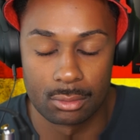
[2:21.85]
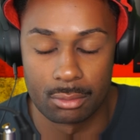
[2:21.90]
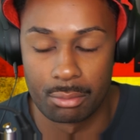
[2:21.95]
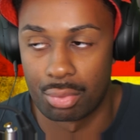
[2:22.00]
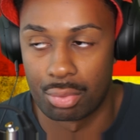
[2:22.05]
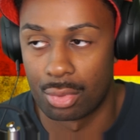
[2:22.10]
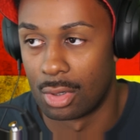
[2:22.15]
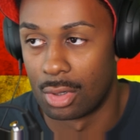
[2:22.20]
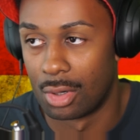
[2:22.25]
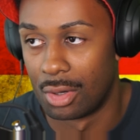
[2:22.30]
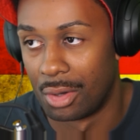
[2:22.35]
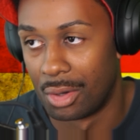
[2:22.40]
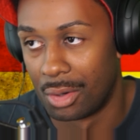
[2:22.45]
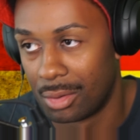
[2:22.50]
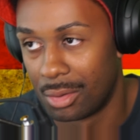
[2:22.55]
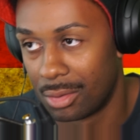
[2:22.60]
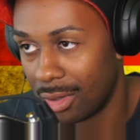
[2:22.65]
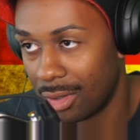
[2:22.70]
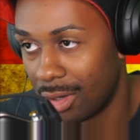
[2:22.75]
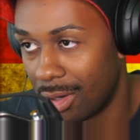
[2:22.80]

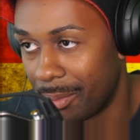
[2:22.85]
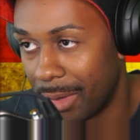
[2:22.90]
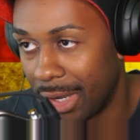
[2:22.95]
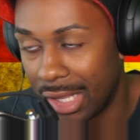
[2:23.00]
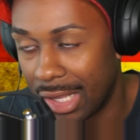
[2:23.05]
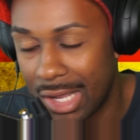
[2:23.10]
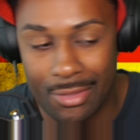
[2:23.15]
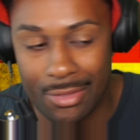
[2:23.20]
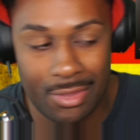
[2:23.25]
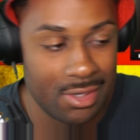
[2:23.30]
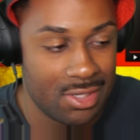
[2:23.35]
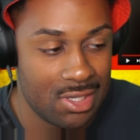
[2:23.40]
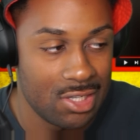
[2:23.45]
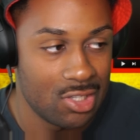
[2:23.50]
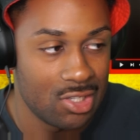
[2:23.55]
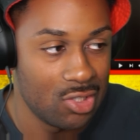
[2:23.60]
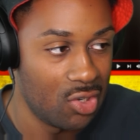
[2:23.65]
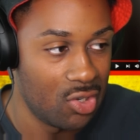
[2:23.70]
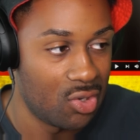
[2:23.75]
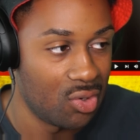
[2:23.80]
Bro, oh my God, this
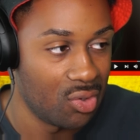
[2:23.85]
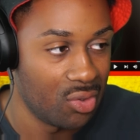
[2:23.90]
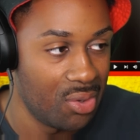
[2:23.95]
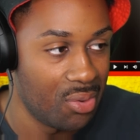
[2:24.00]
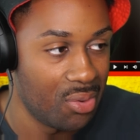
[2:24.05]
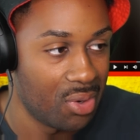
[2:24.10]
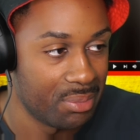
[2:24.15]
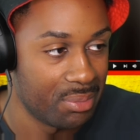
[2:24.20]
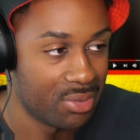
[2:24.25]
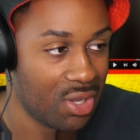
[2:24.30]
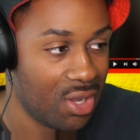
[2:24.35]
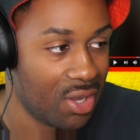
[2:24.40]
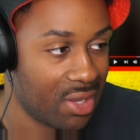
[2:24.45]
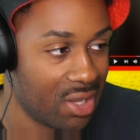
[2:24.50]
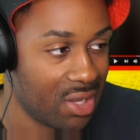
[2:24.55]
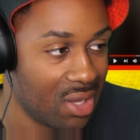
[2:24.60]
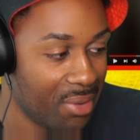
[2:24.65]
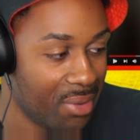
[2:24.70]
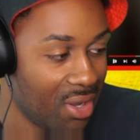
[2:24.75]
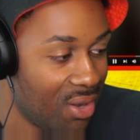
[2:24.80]
is literally what I'm
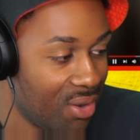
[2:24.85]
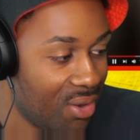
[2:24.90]
talking about.